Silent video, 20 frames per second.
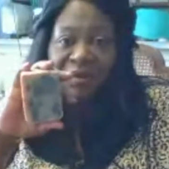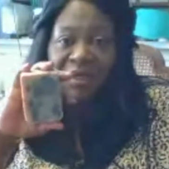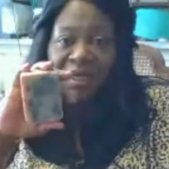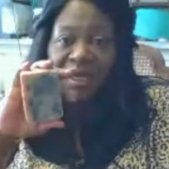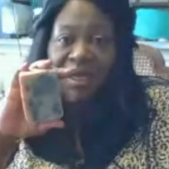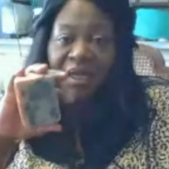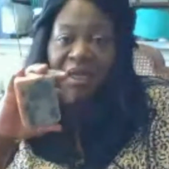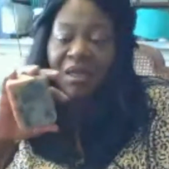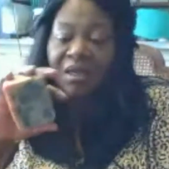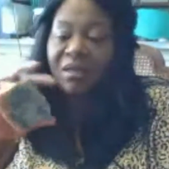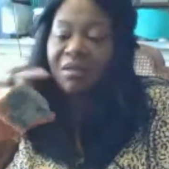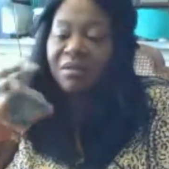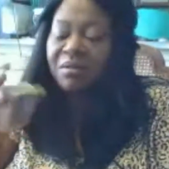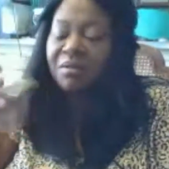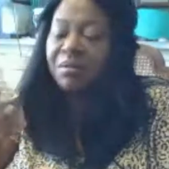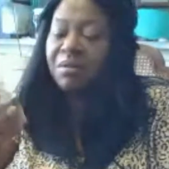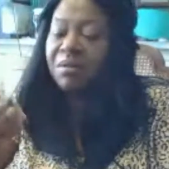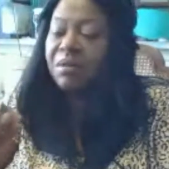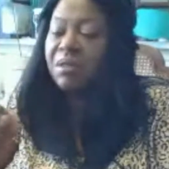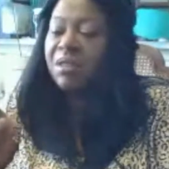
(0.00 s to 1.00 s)
in it.
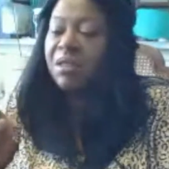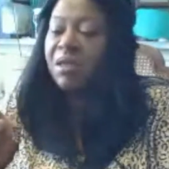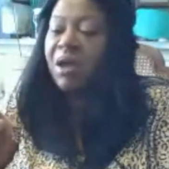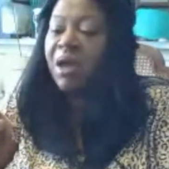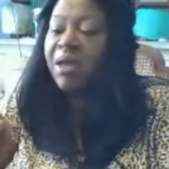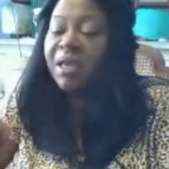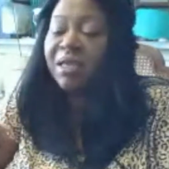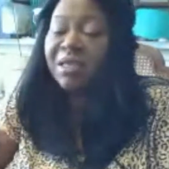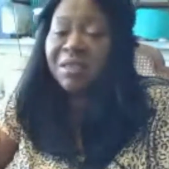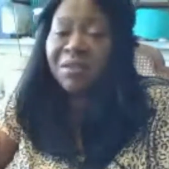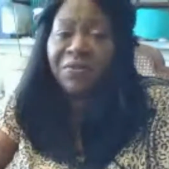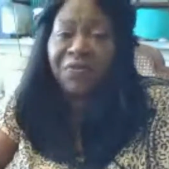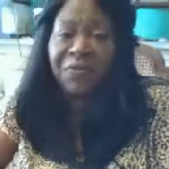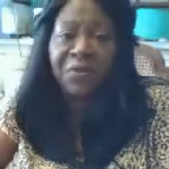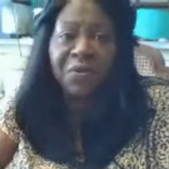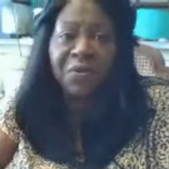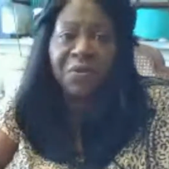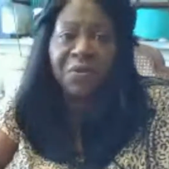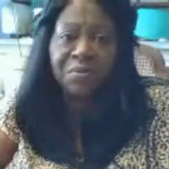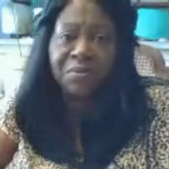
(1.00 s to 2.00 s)
So I guess if
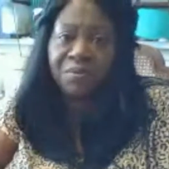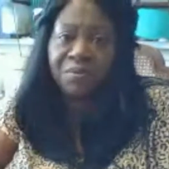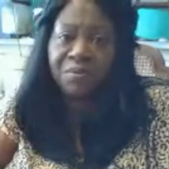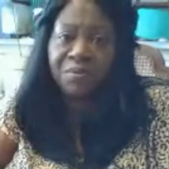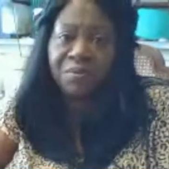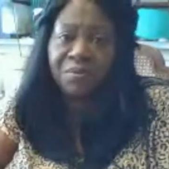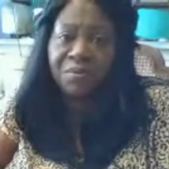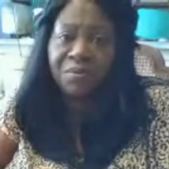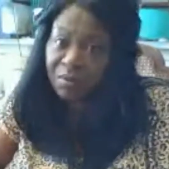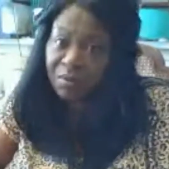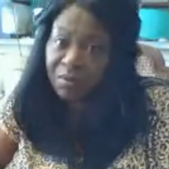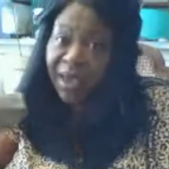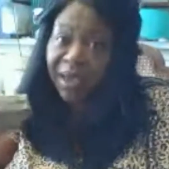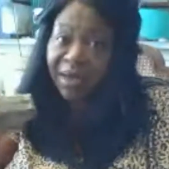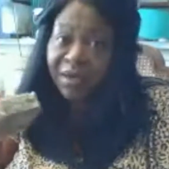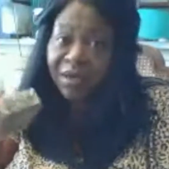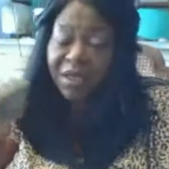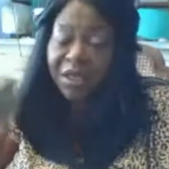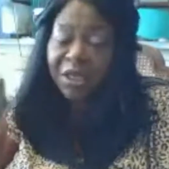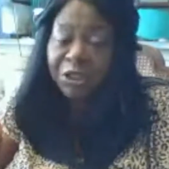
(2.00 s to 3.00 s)
you
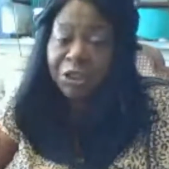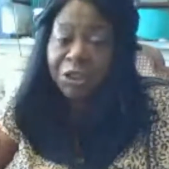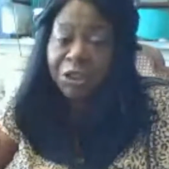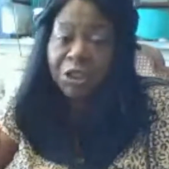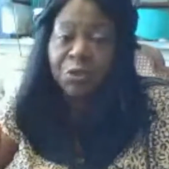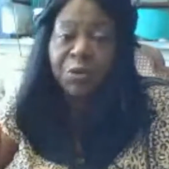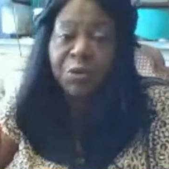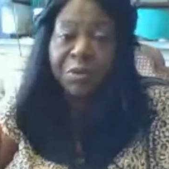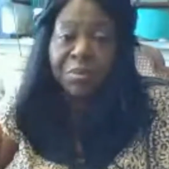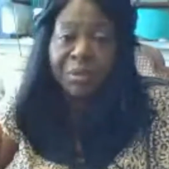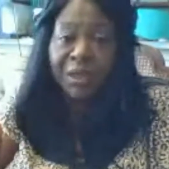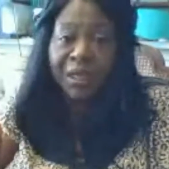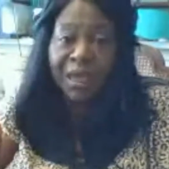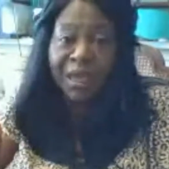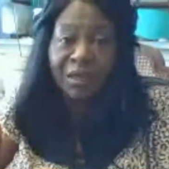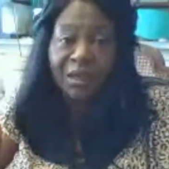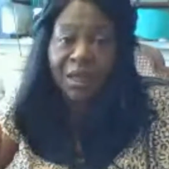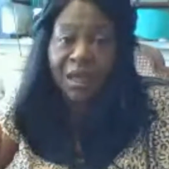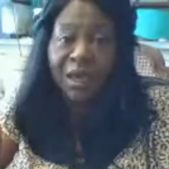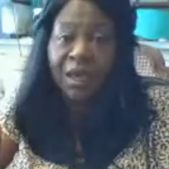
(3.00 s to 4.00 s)
had an issue with
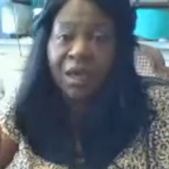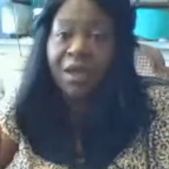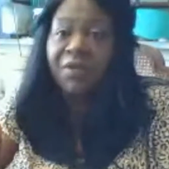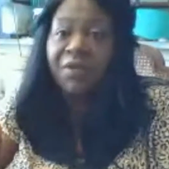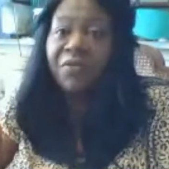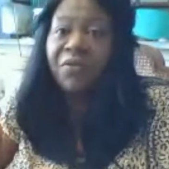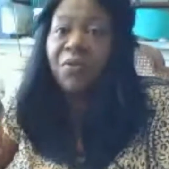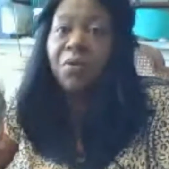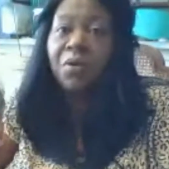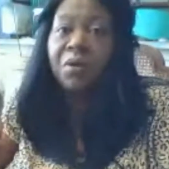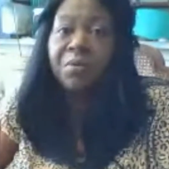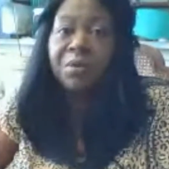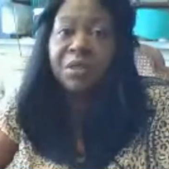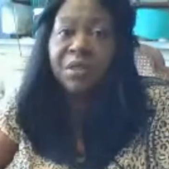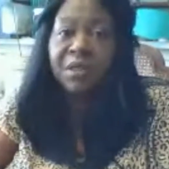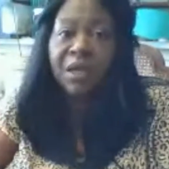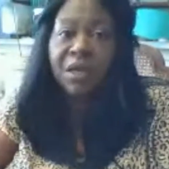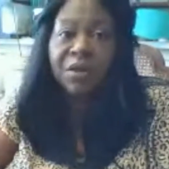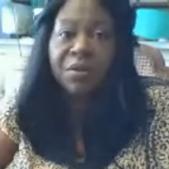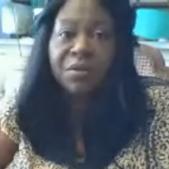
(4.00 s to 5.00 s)
plant life
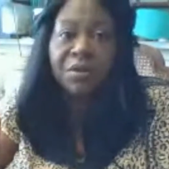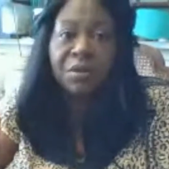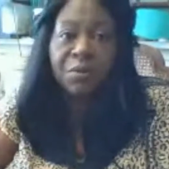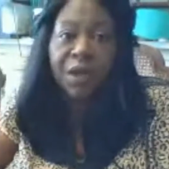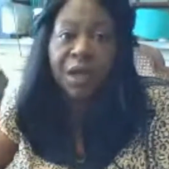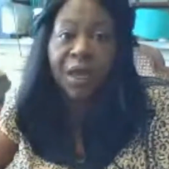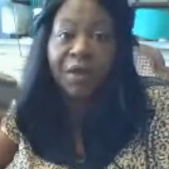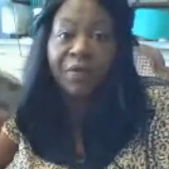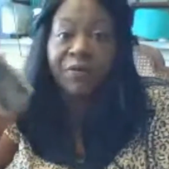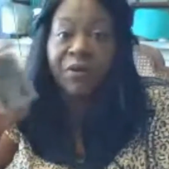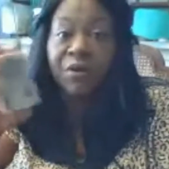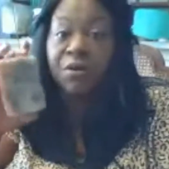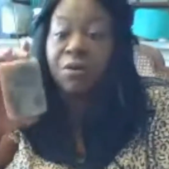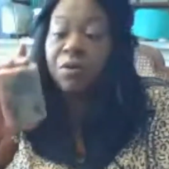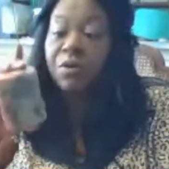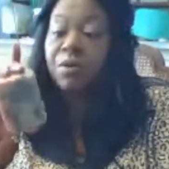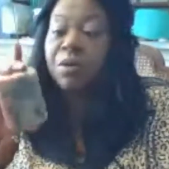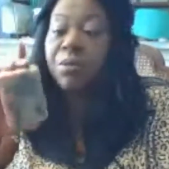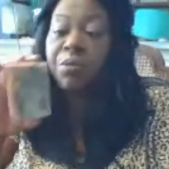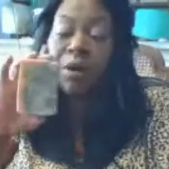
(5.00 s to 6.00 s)
or mosquitoes or what have you,
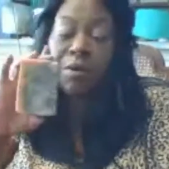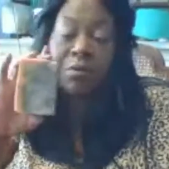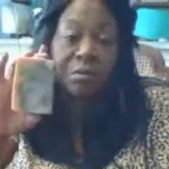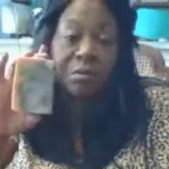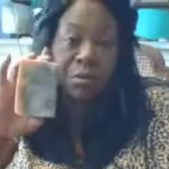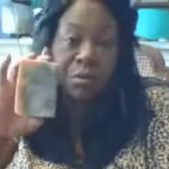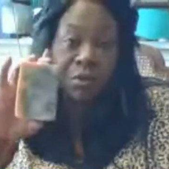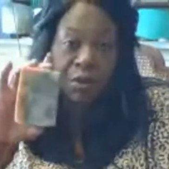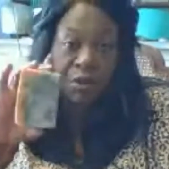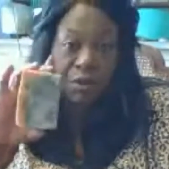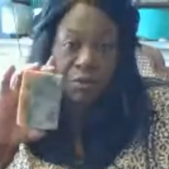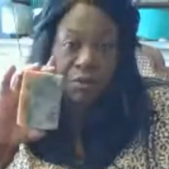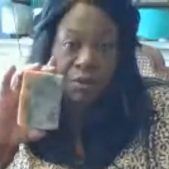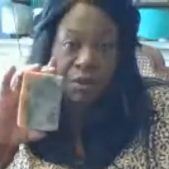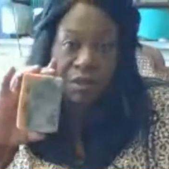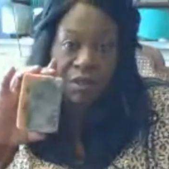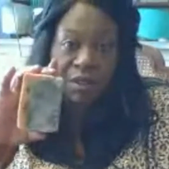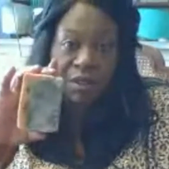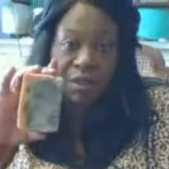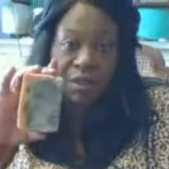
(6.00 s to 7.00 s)
you could probably
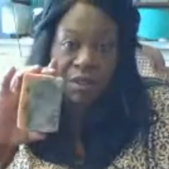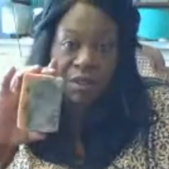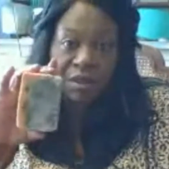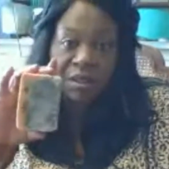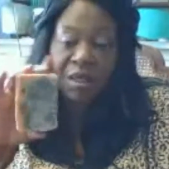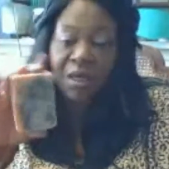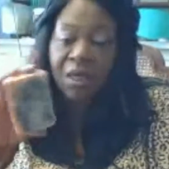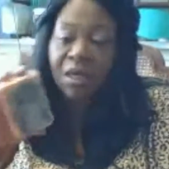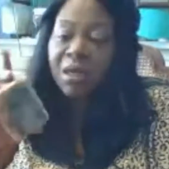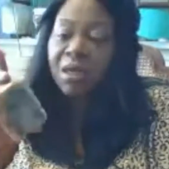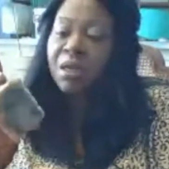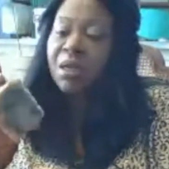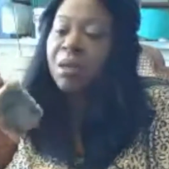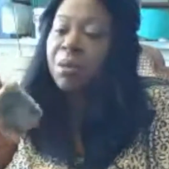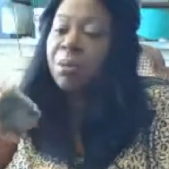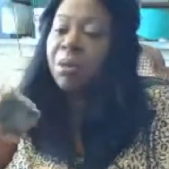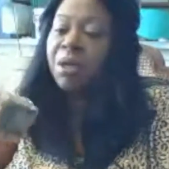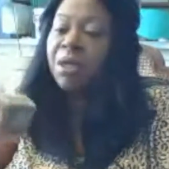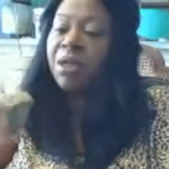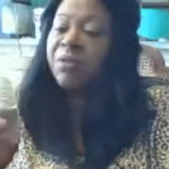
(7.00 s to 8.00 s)
use this.
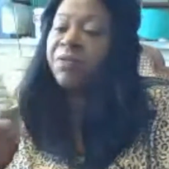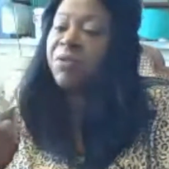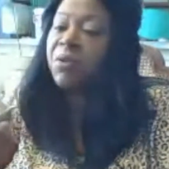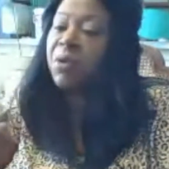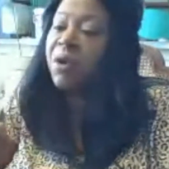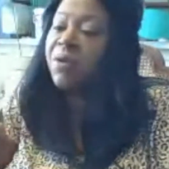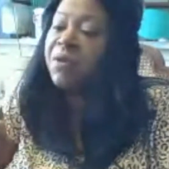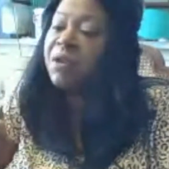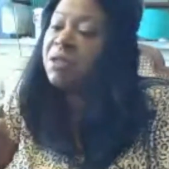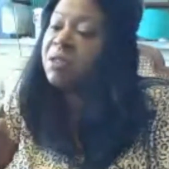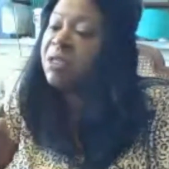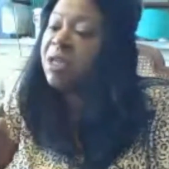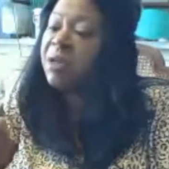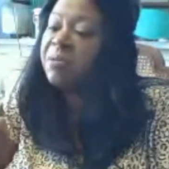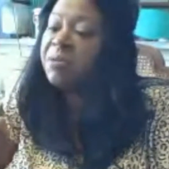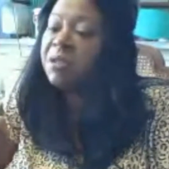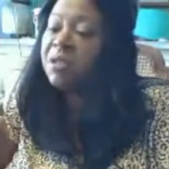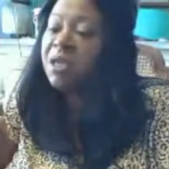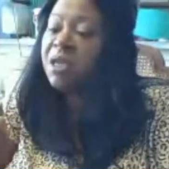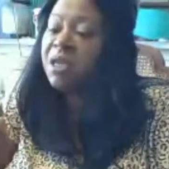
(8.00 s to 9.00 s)
But if you have any
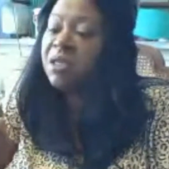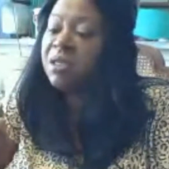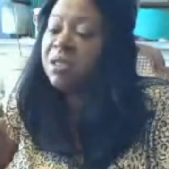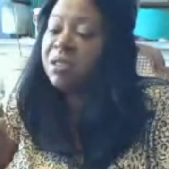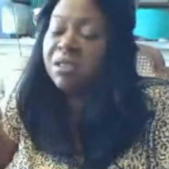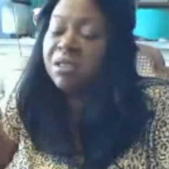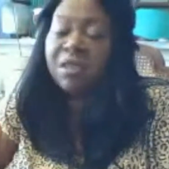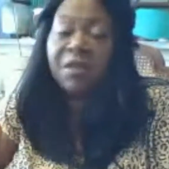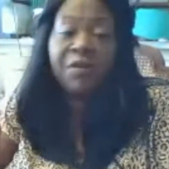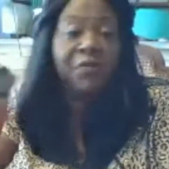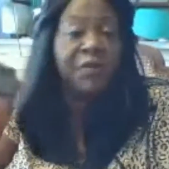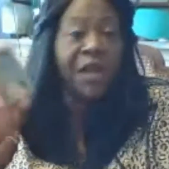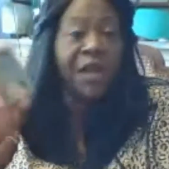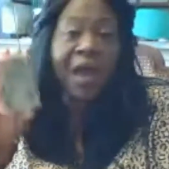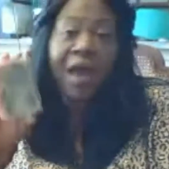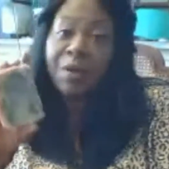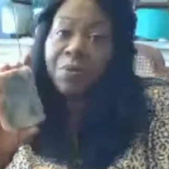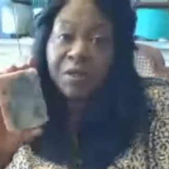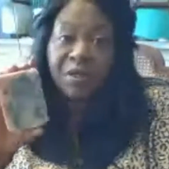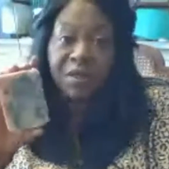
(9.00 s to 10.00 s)
type of skin
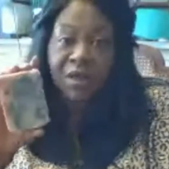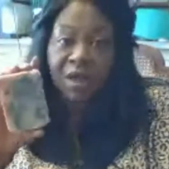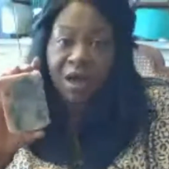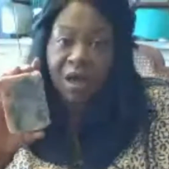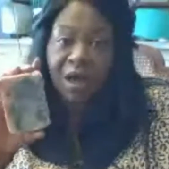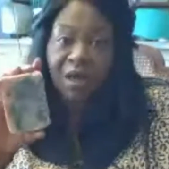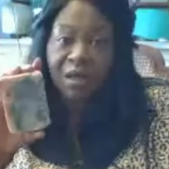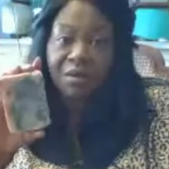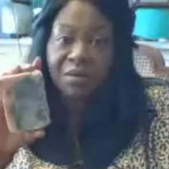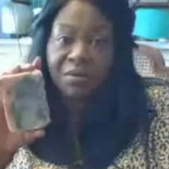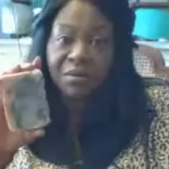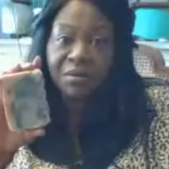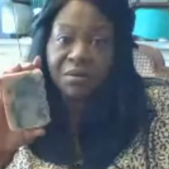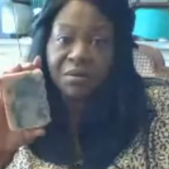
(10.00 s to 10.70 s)
sensitivity, I would not.